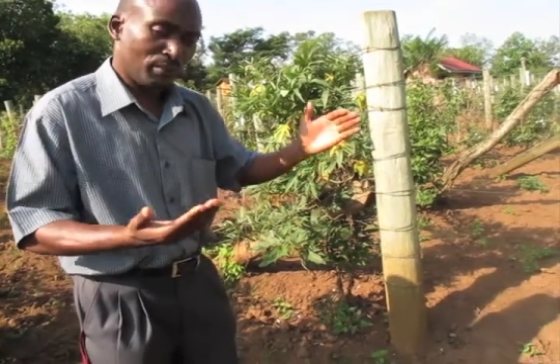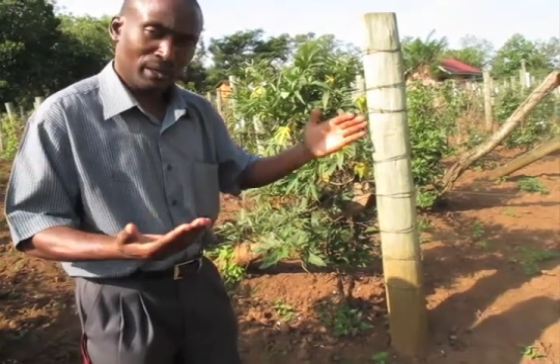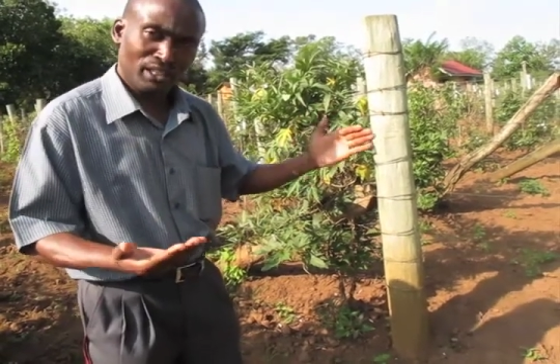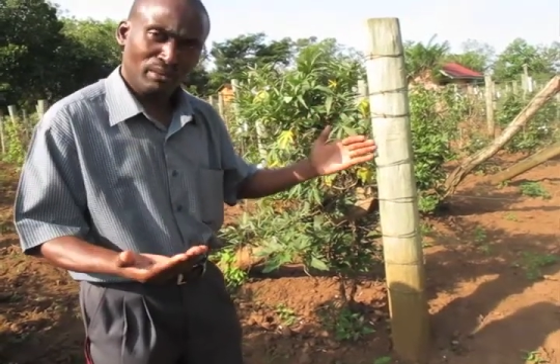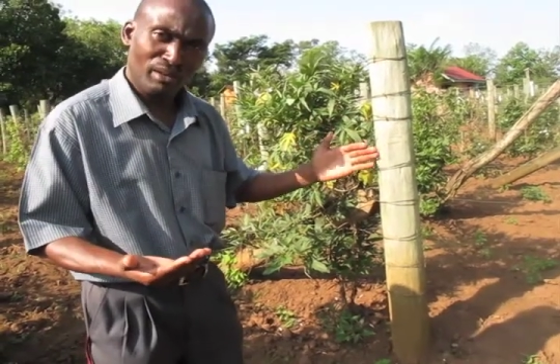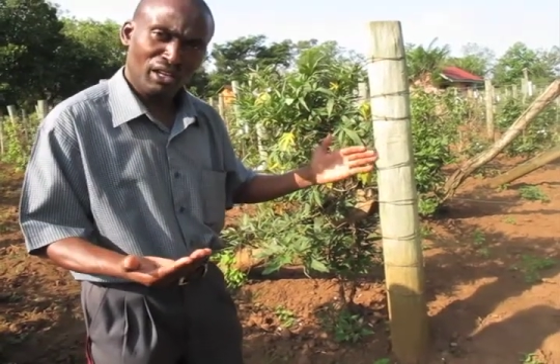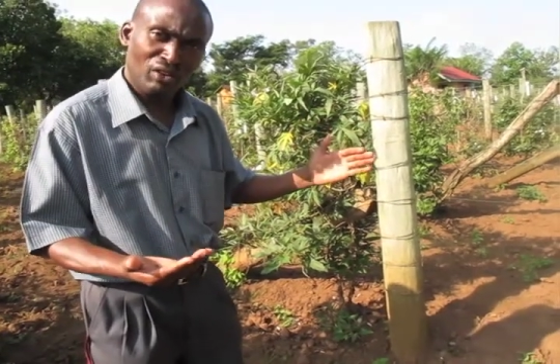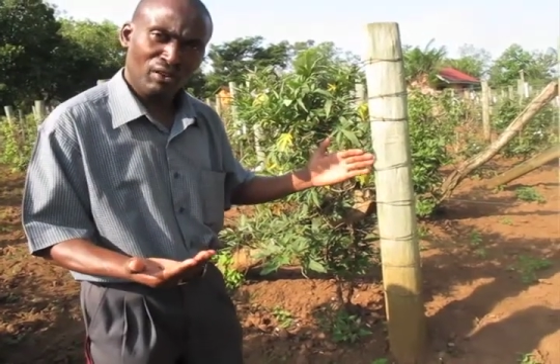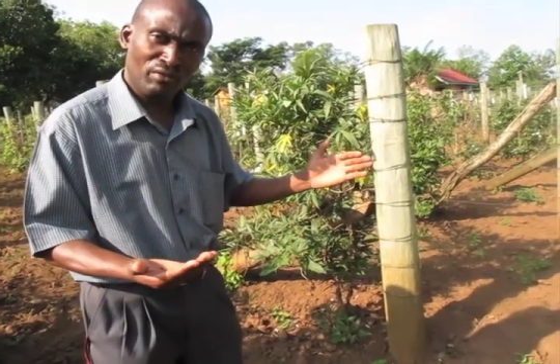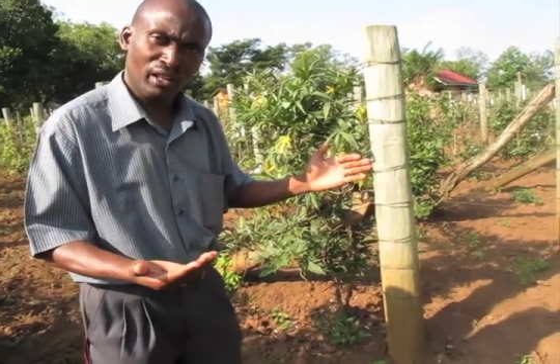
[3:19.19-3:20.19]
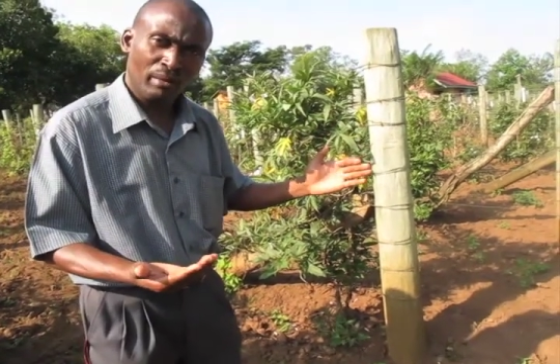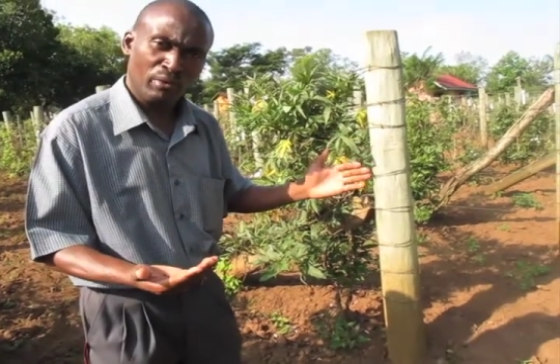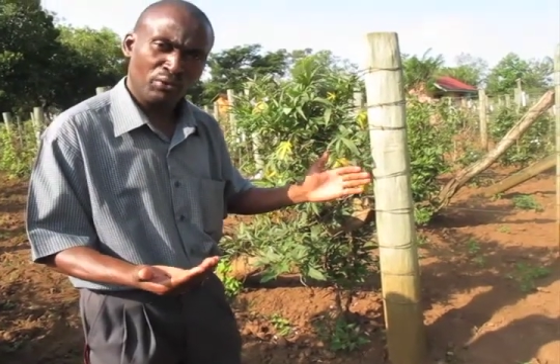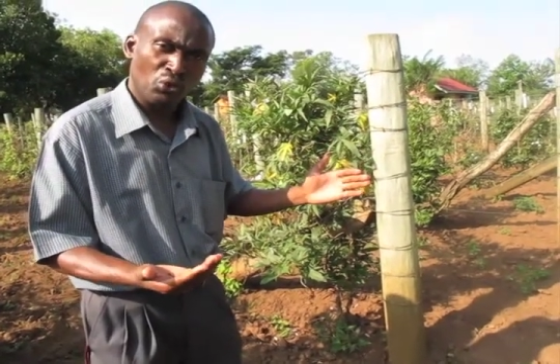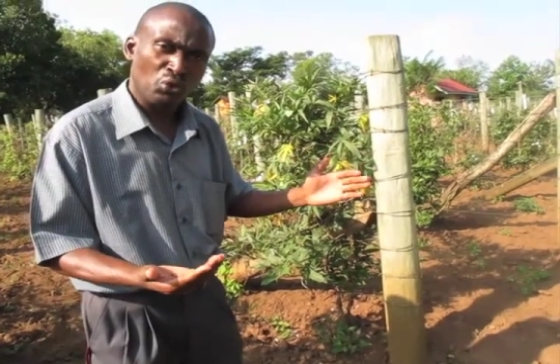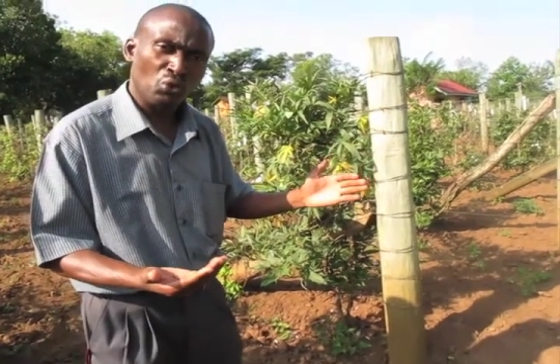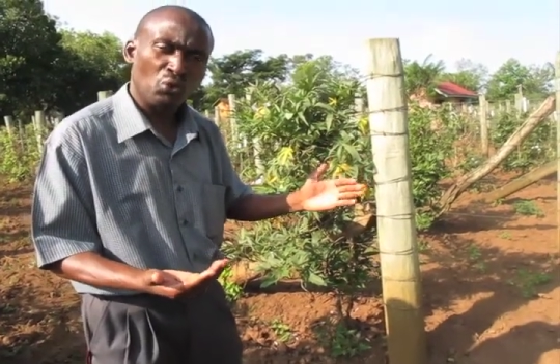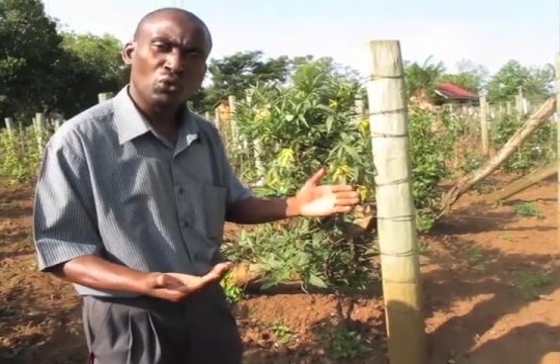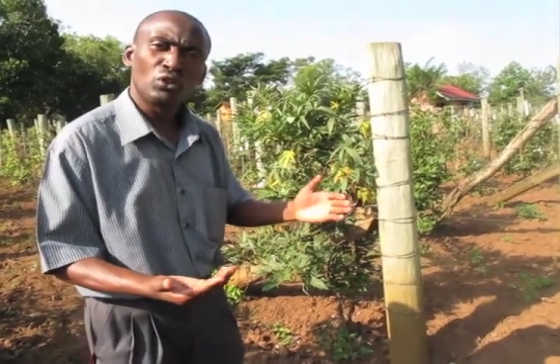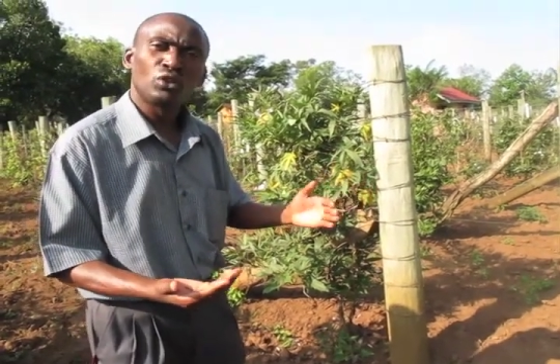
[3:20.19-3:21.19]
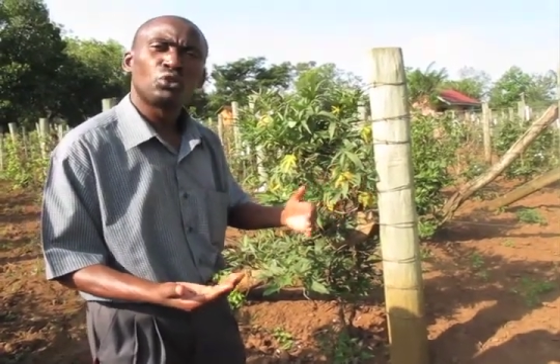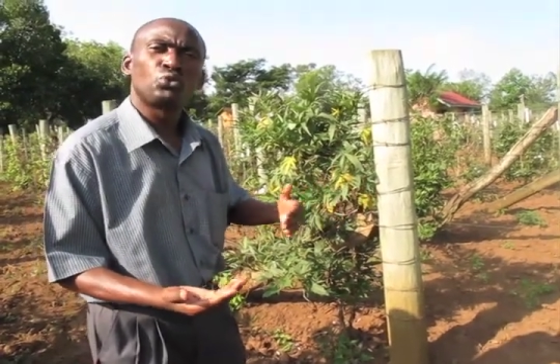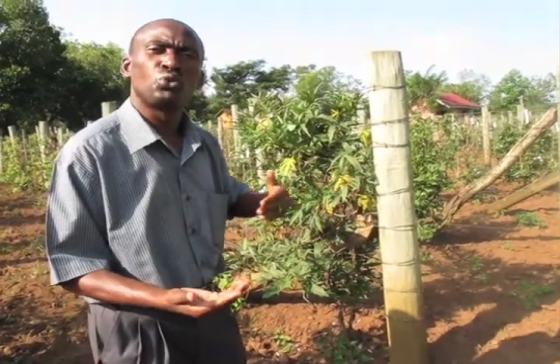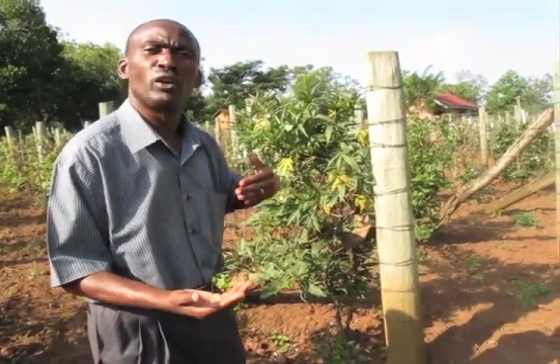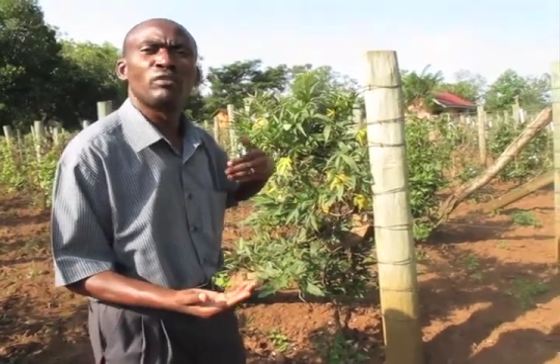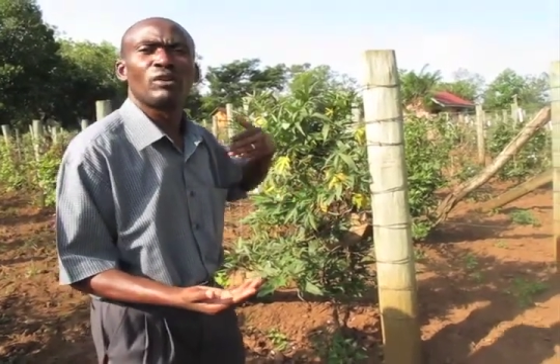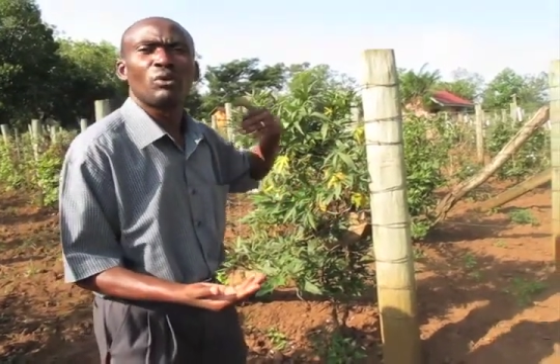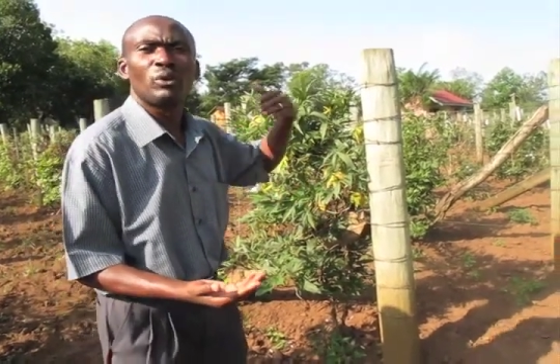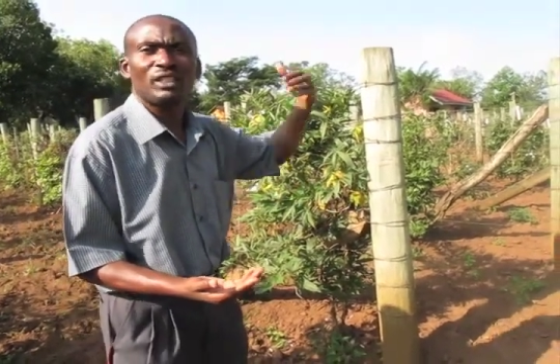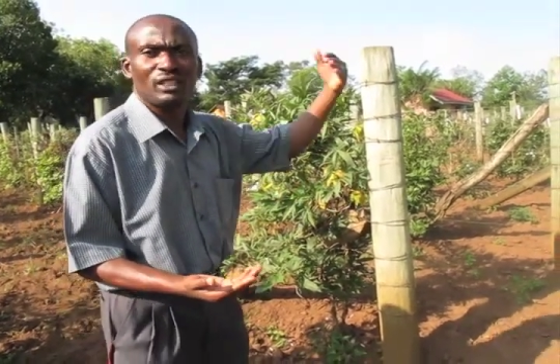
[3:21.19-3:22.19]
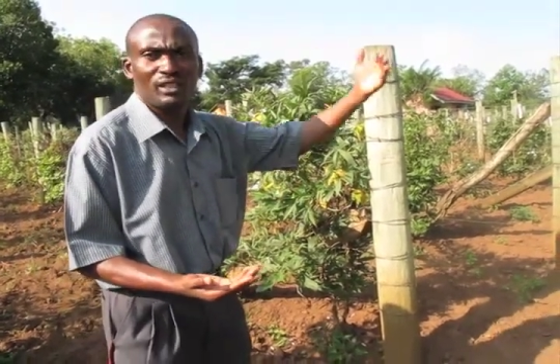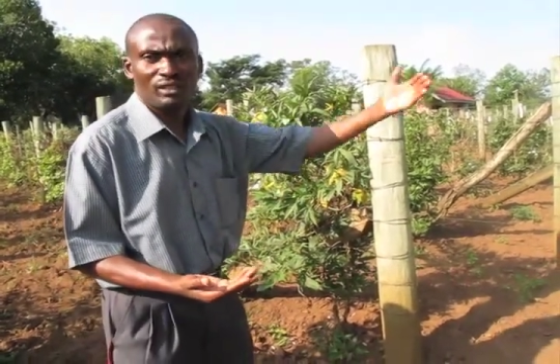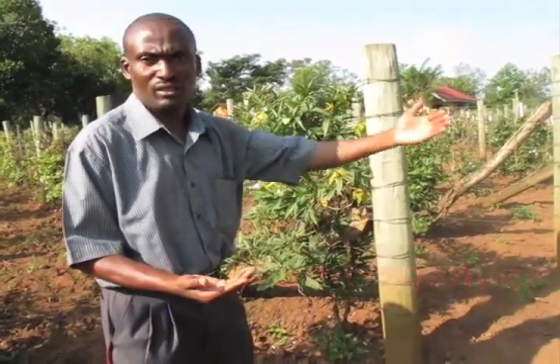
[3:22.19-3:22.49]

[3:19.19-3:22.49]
planting material available for you to evaluate